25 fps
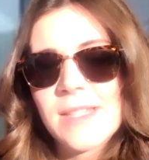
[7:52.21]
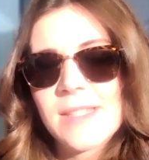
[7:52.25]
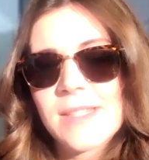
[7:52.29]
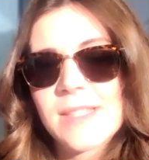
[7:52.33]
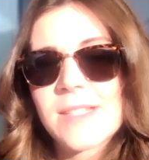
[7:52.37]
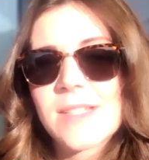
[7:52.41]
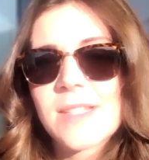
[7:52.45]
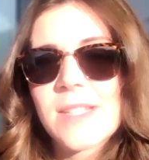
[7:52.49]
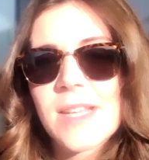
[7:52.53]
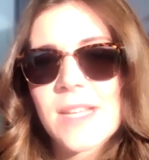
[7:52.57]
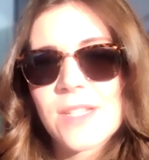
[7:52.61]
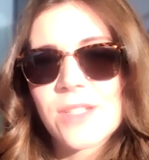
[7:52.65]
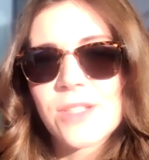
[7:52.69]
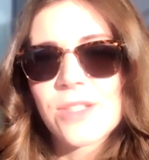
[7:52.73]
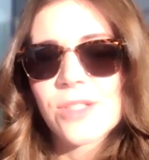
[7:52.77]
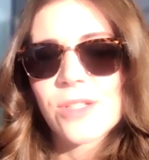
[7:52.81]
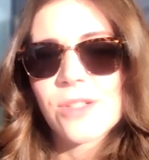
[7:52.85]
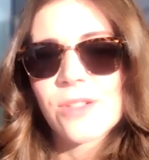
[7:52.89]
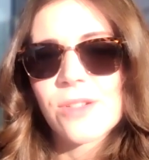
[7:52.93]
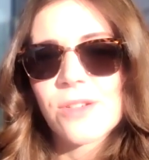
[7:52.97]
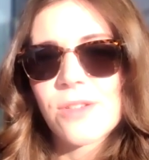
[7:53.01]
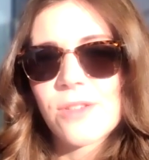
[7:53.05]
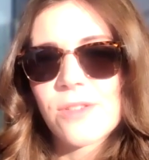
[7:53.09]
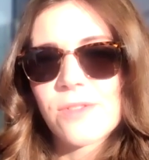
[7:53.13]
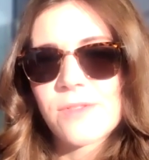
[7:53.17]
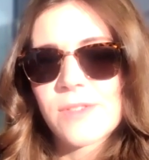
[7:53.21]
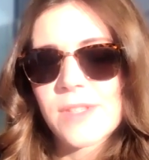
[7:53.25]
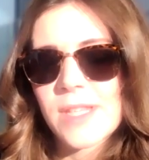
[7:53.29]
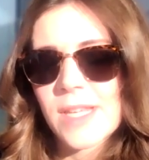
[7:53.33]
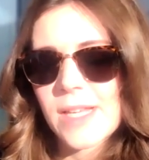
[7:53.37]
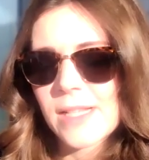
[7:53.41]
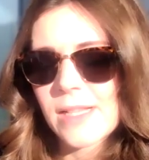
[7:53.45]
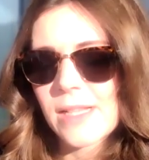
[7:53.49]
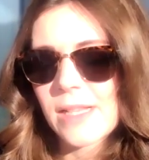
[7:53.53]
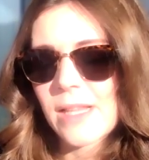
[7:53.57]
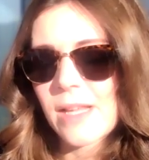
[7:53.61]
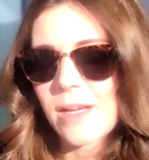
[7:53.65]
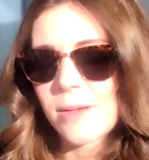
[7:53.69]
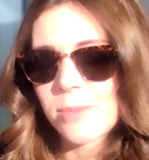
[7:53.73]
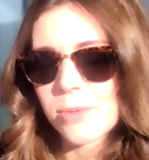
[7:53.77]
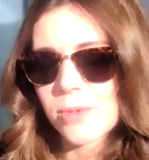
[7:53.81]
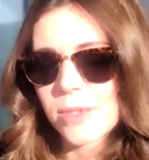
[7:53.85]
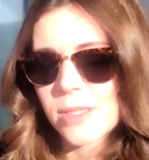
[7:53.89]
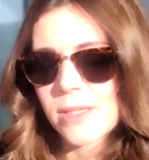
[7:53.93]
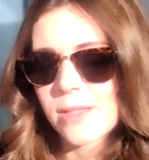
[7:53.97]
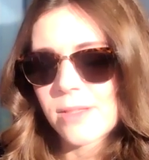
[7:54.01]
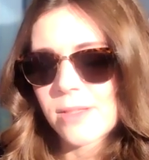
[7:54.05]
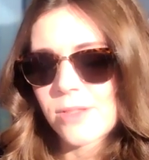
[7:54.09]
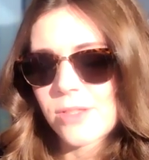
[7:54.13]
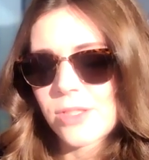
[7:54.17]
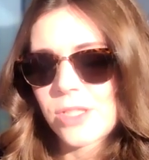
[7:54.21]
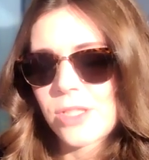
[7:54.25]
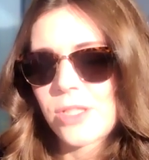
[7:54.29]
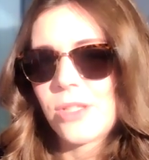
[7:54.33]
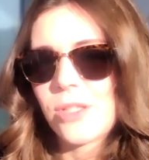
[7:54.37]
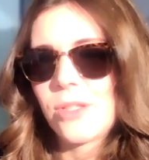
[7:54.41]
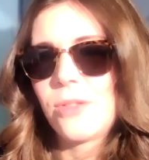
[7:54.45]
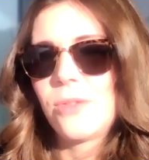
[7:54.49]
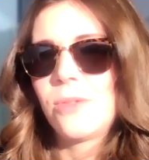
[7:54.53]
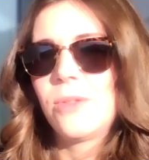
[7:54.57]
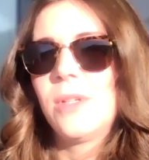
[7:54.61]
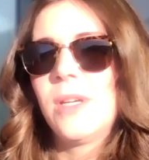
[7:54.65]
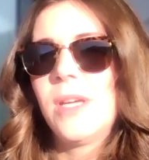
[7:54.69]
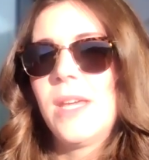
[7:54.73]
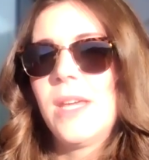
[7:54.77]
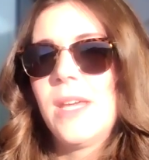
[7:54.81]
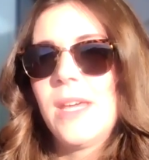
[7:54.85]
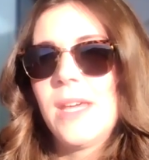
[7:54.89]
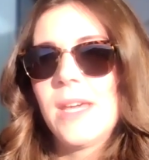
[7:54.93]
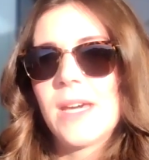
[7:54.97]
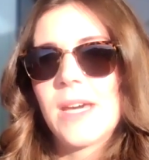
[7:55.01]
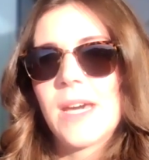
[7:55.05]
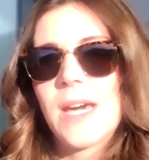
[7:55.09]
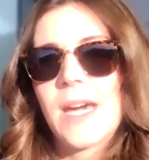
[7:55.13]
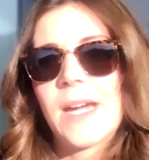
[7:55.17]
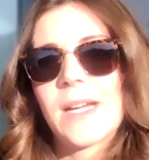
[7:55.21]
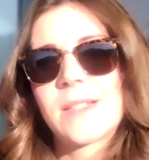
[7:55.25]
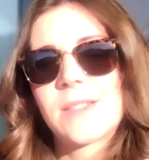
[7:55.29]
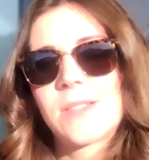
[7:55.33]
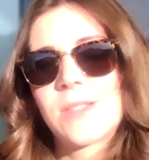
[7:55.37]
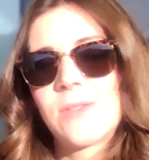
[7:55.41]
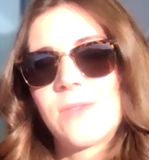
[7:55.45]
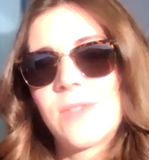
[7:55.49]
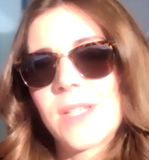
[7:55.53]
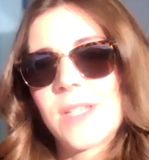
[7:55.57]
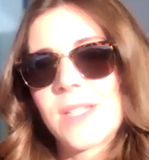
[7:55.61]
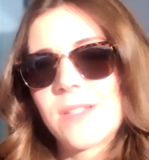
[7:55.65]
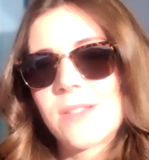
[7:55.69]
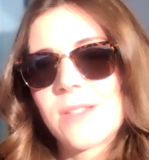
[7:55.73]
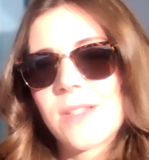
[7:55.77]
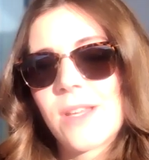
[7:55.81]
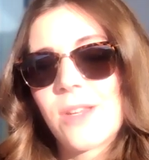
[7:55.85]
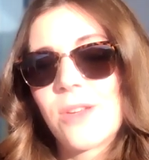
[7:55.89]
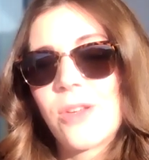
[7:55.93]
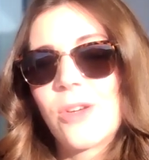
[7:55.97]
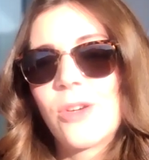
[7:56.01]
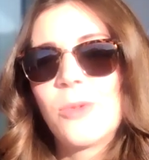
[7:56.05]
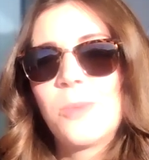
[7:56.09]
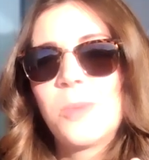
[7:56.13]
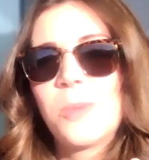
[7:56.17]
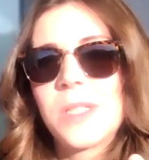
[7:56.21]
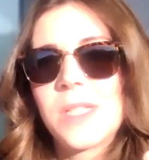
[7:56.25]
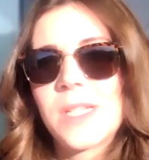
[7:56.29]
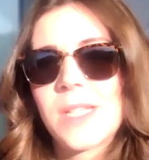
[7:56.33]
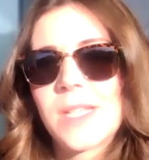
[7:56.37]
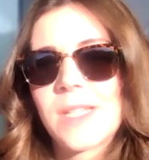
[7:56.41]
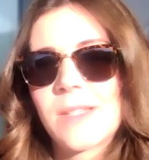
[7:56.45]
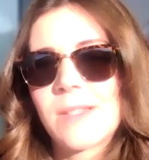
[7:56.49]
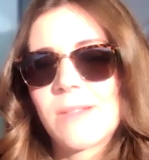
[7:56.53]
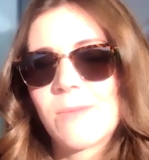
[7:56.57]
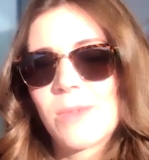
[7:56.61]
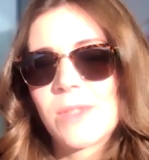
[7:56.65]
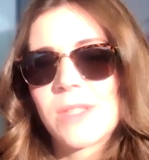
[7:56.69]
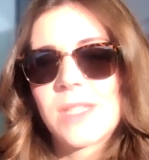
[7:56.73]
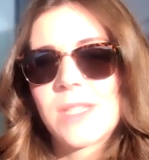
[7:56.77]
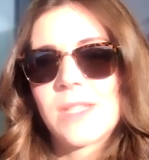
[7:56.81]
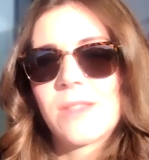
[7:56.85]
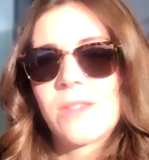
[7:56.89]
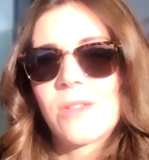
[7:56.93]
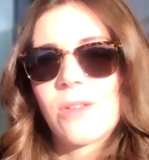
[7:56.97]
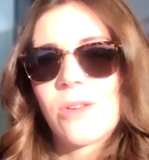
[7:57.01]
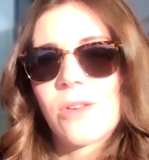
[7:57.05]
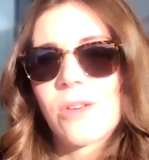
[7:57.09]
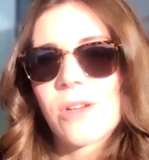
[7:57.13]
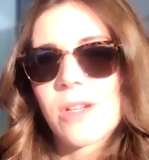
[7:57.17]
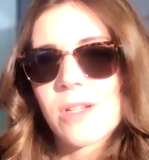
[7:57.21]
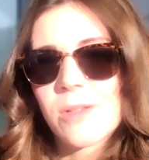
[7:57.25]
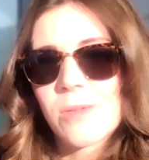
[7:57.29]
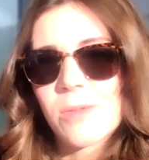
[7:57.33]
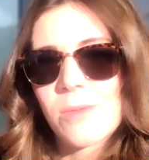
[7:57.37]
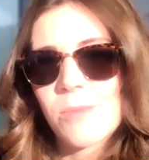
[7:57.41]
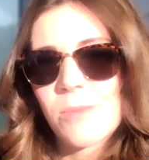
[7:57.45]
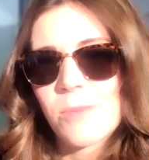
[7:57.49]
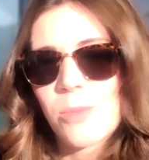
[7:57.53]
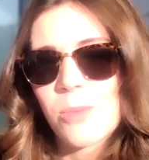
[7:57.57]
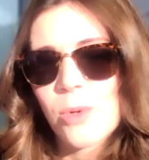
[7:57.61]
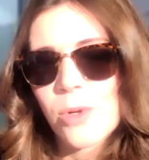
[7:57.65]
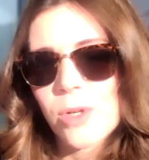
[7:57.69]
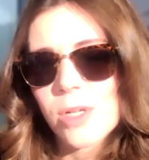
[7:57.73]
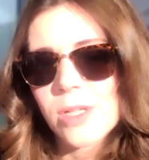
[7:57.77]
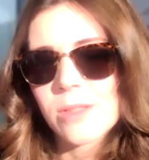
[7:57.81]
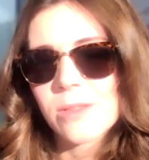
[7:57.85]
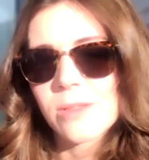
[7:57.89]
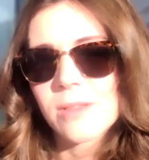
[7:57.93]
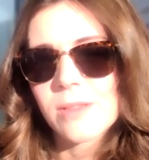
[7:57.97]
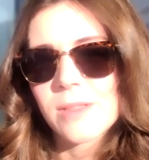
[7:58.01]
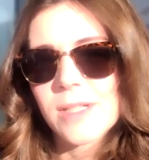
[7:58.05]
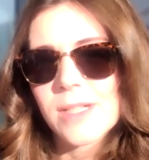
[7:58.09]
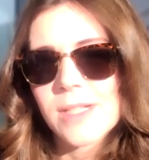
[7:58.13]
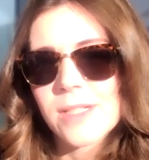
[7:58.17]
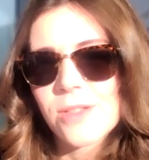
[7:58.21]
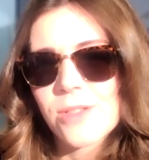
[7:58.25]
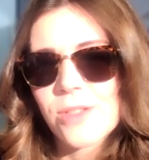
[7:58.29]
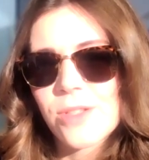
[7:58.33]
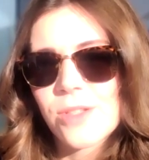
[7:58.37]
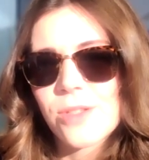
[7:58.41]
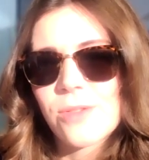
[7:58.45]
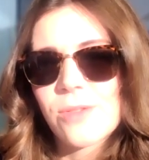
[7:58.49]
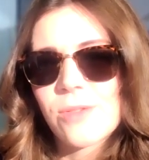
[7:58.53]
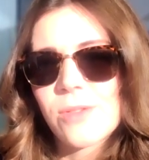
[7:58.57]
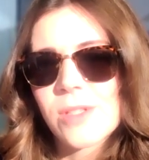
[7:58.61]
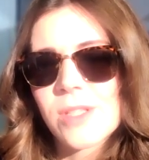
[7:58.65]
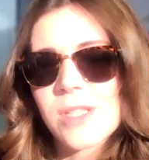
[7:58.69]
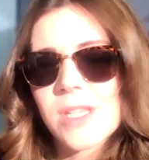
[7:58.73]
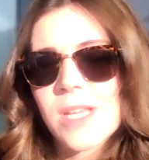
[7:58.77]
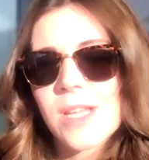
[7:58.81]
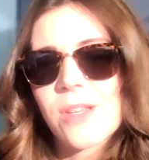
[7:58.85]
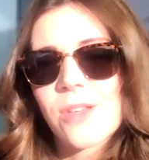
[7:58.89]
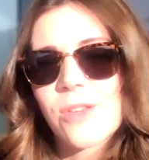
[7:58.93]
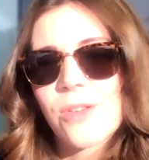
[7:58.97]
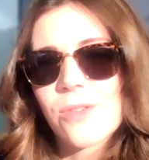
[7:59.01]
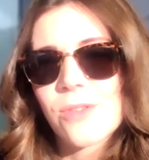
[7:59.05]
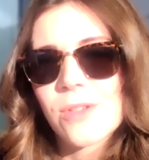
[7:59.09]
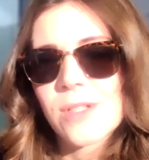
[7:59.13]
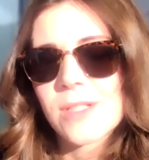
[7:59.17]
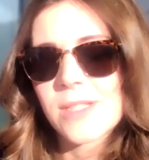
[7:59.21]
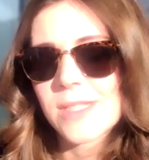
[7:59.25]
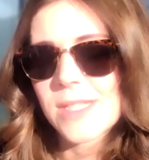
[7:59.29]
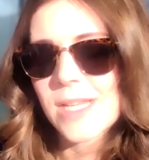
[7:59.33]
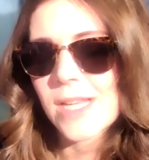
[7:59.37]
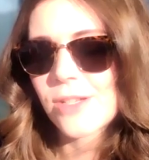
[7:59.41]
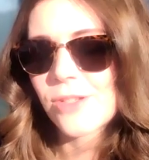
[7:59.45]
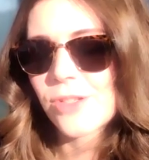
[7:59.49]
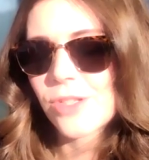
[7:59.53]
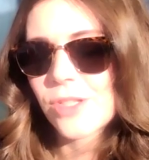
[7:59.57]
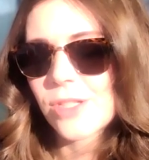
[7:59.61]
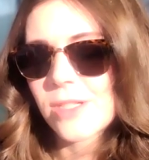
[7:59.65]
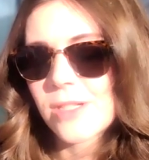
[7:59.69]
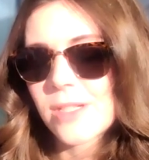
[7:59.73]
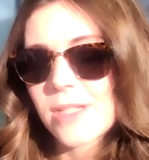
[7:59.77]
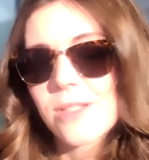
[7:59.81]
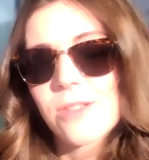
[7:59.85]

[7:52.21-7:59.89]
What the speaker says: the center of that labyrinth, to activate an opening within the heart portal as you set your intention